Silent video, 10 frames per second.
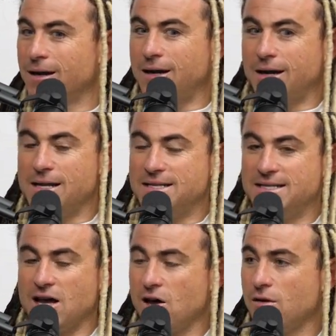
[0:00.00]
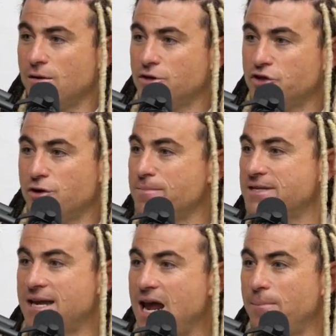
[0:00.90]
can sell shrimp
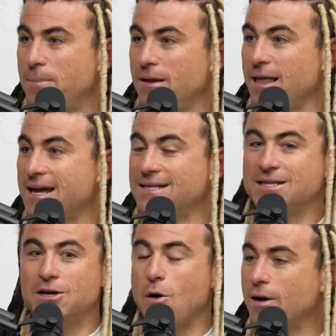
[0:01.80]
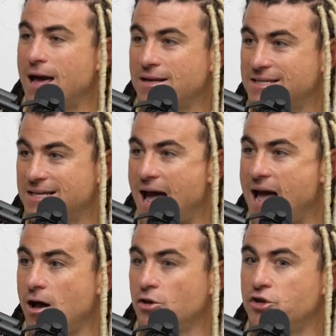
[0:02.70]
scampi like it's going out of
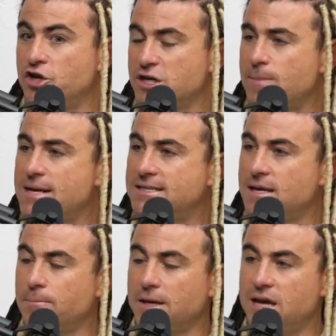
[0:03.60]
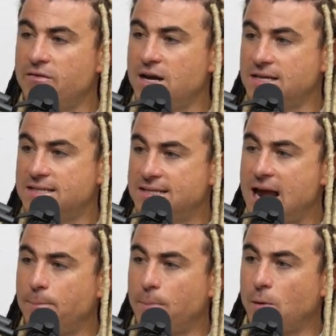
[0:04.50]
style just by simply giving a
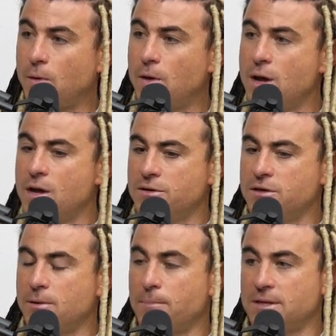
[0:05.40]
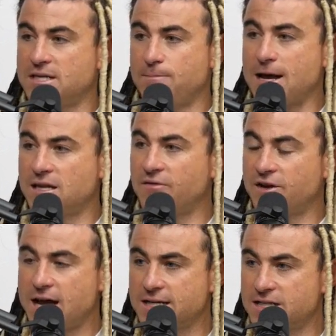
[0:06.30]
sample to the prospective
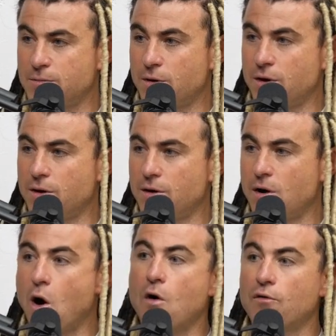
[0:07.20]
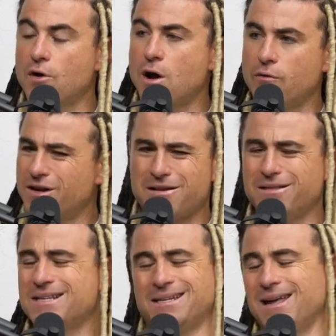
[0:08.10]
customer over and over. Now,
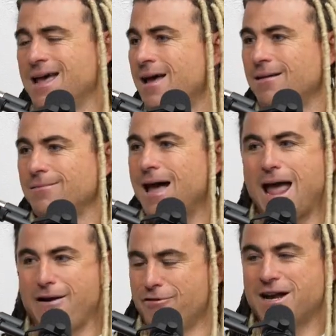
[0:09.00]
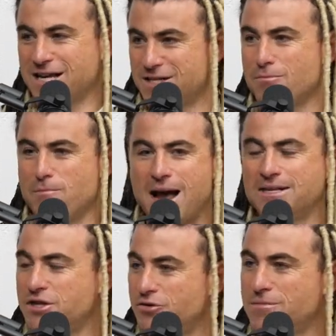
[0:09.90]
listen, not every customer buys
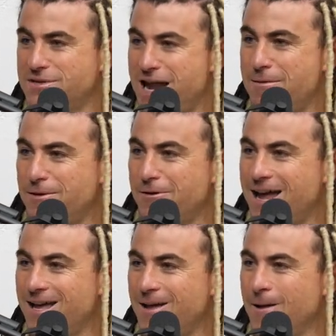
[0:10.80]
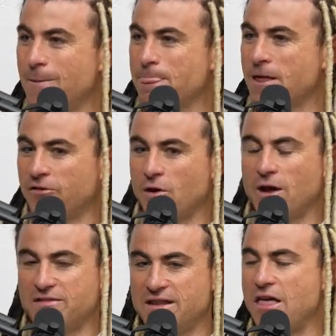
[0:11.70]
the shrimp scampi, right? Yeah. So
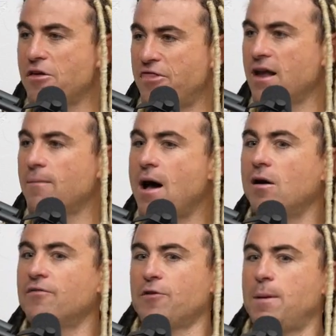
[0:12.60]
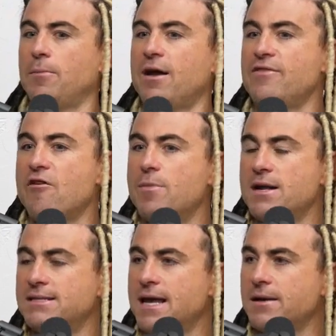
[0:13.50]
it's another thing for people that have never been in
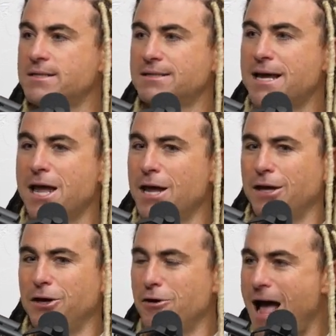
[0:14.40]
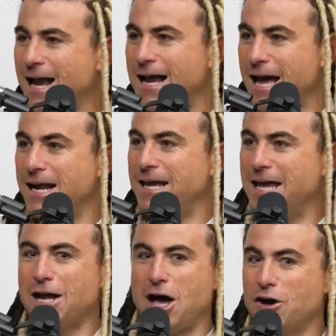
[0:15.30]
sales, is like, you're not going to get
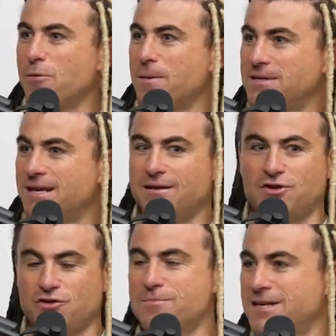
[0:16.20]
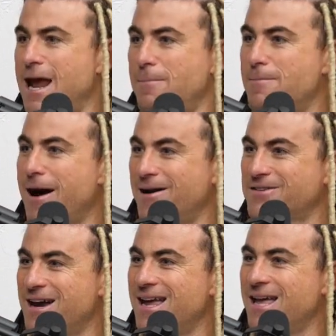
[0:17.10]
100% of shrimp scampi buyers,
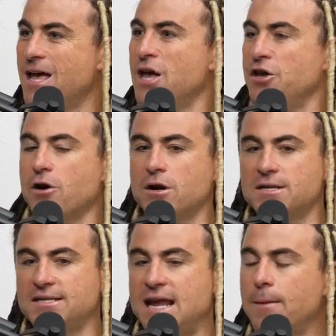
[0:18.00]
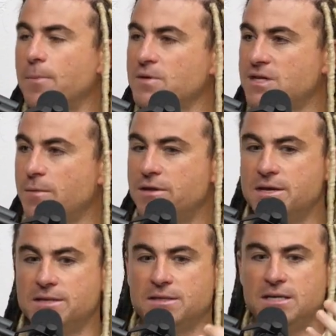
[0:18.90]
right? Yeah. You're going to sample some of
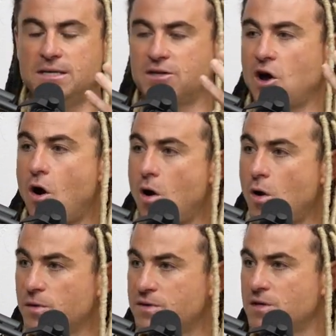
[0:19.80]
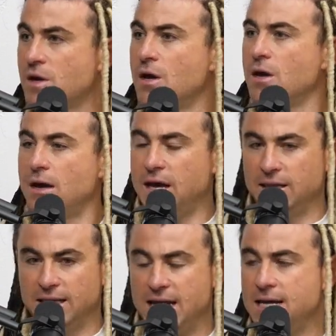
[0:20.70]
these calls and
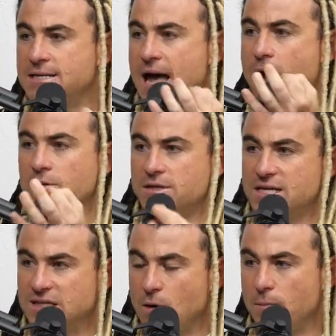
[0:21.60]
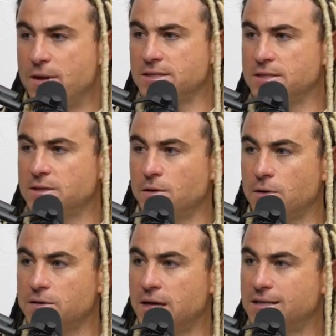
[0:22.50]
leads out to these small business
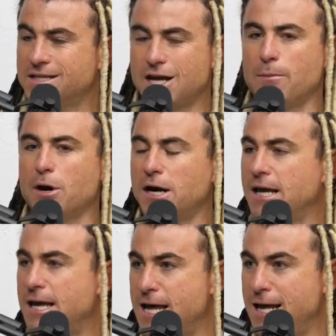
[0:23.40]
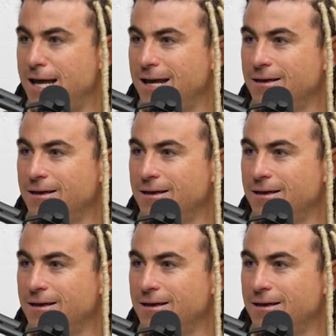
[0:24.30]
owners, and some are going to get it,